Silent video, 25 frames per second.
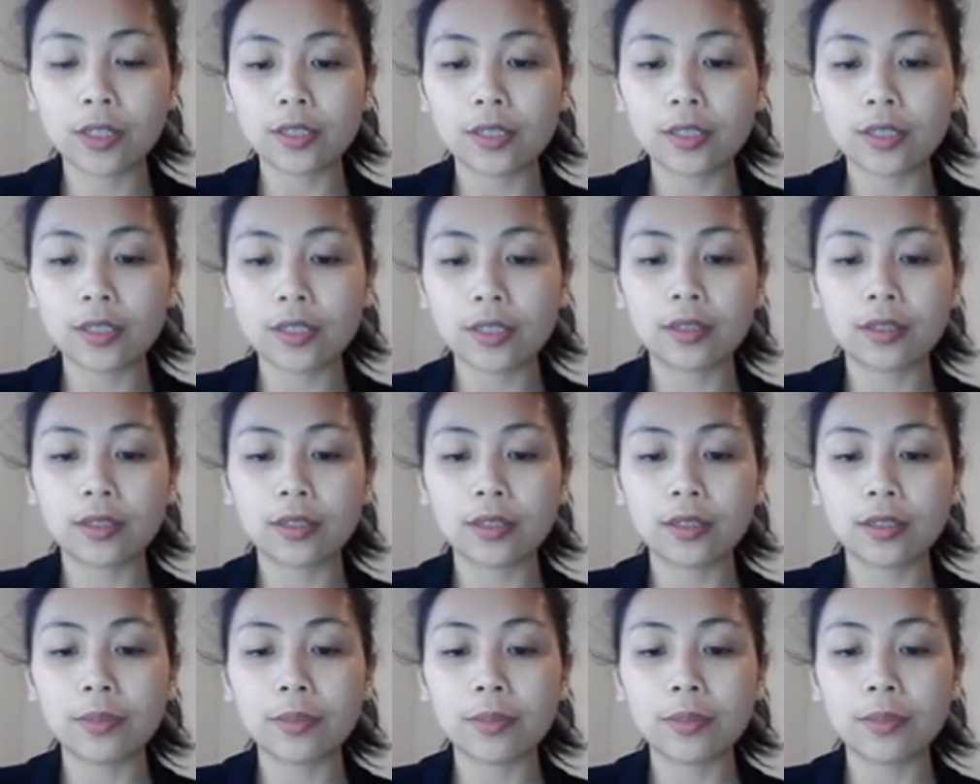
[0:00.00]
So
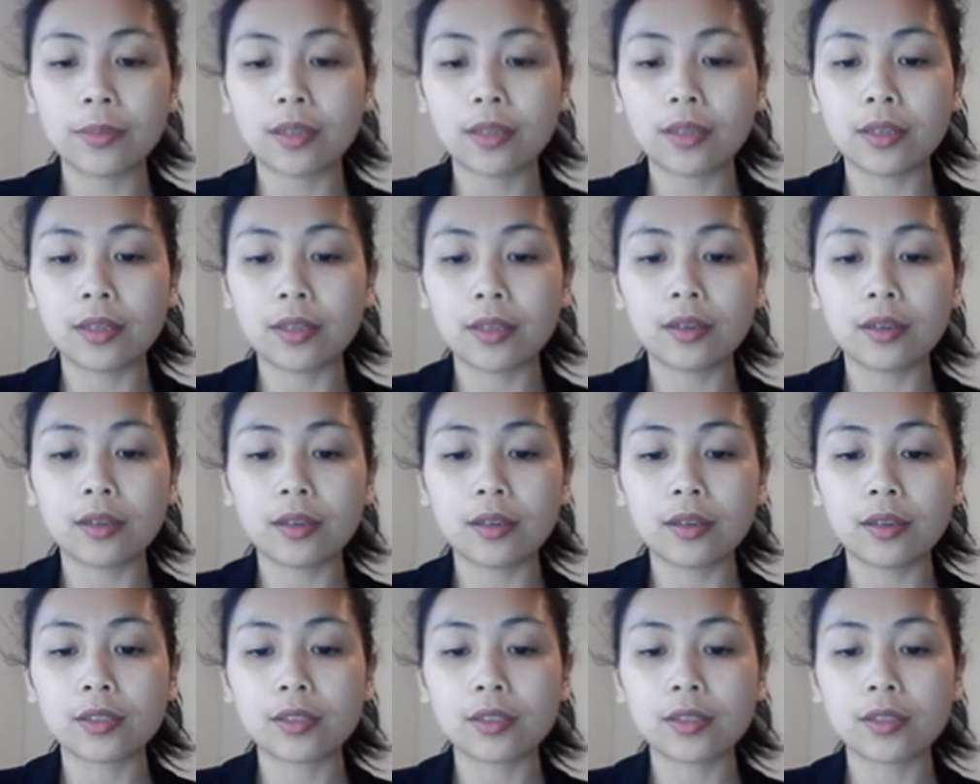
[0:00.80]
let me
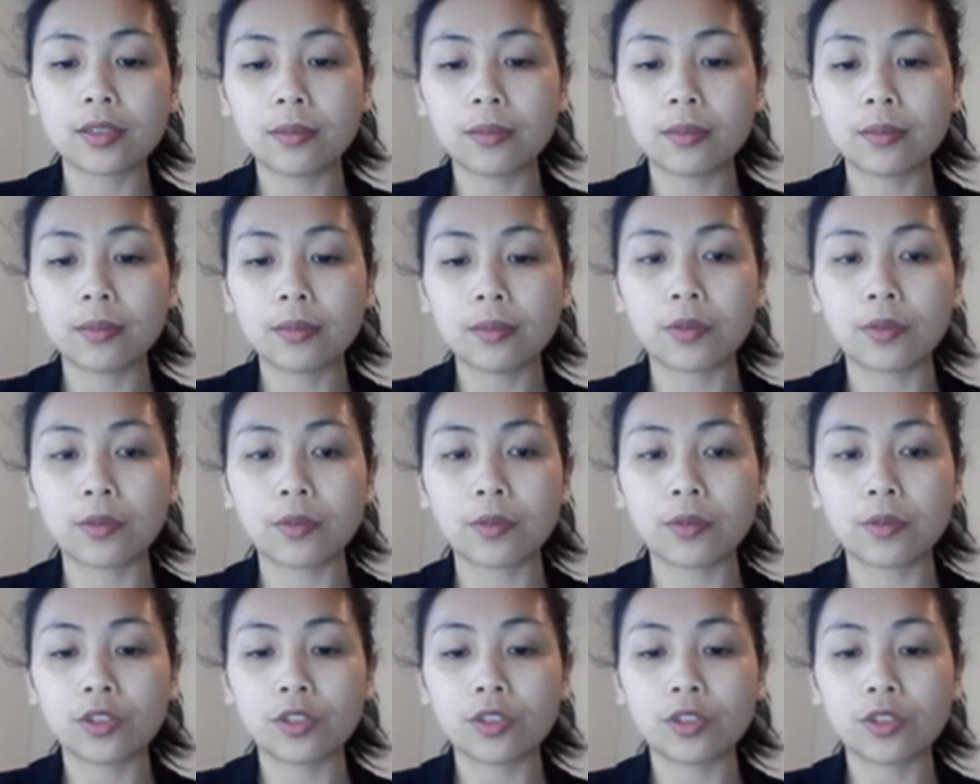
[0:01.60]
set up a
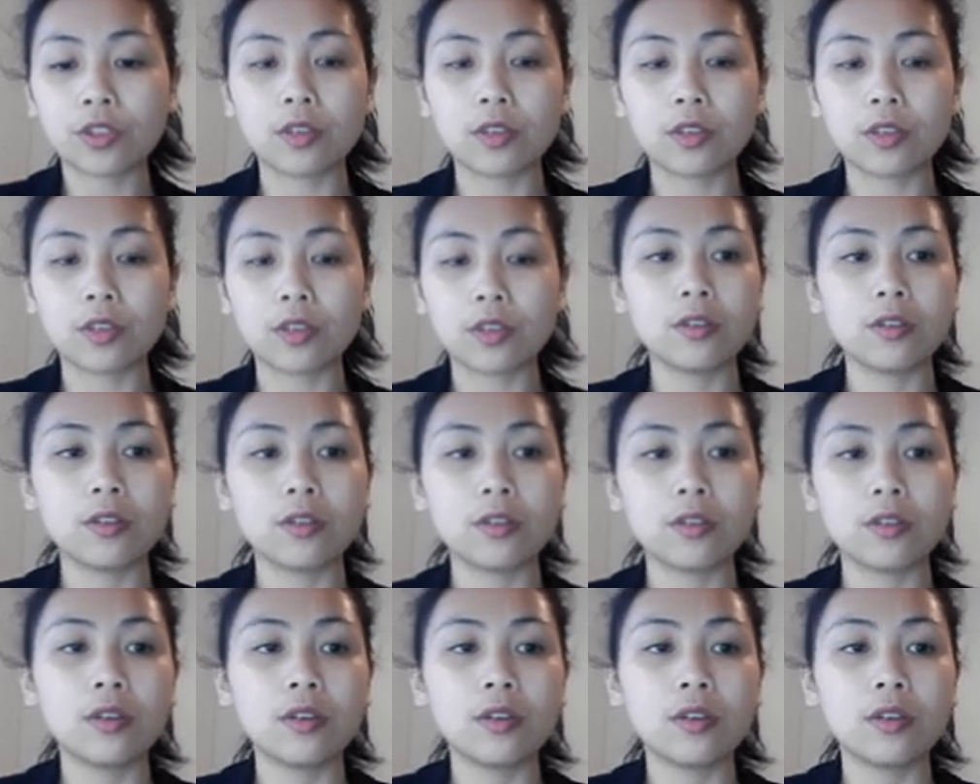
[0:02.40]
equation here.
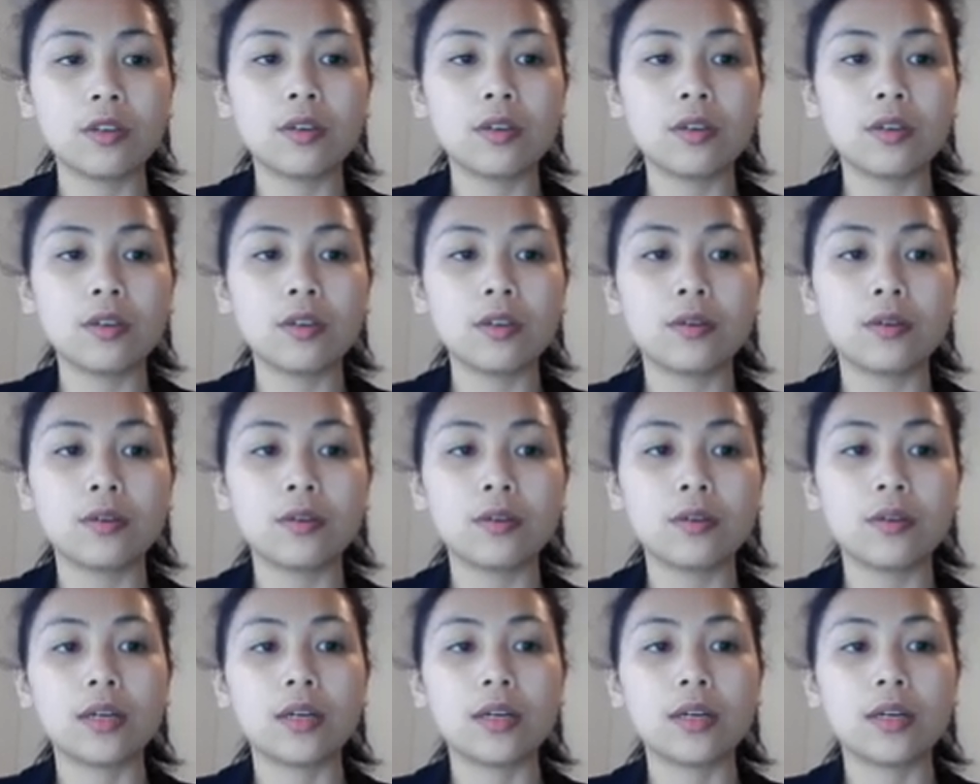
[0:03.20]

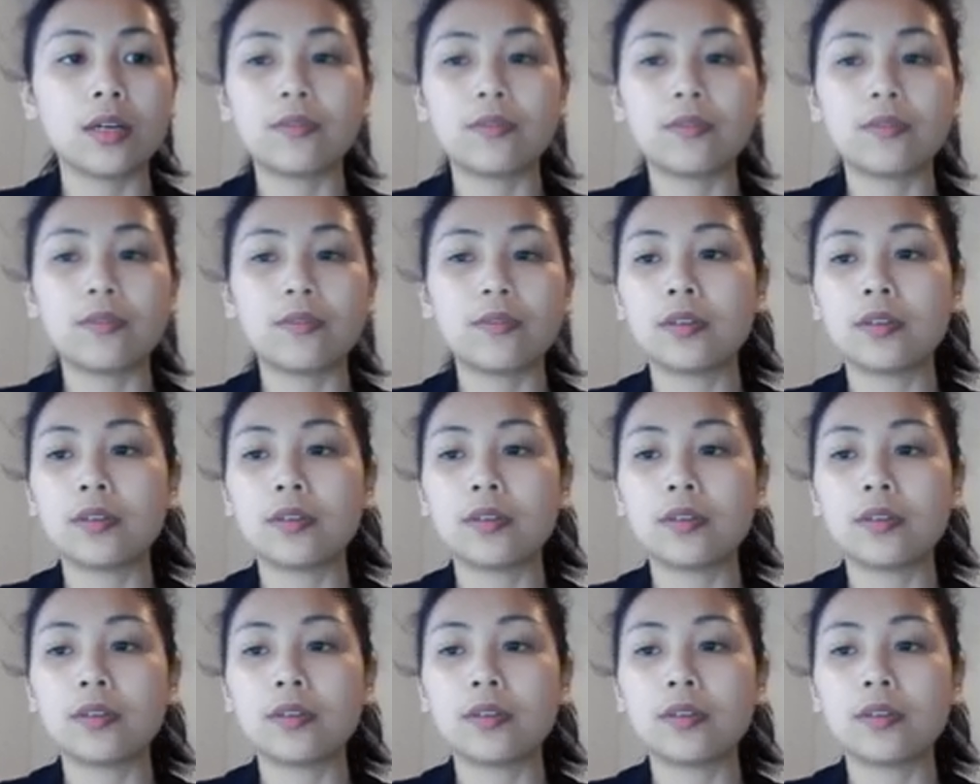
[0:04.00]
We have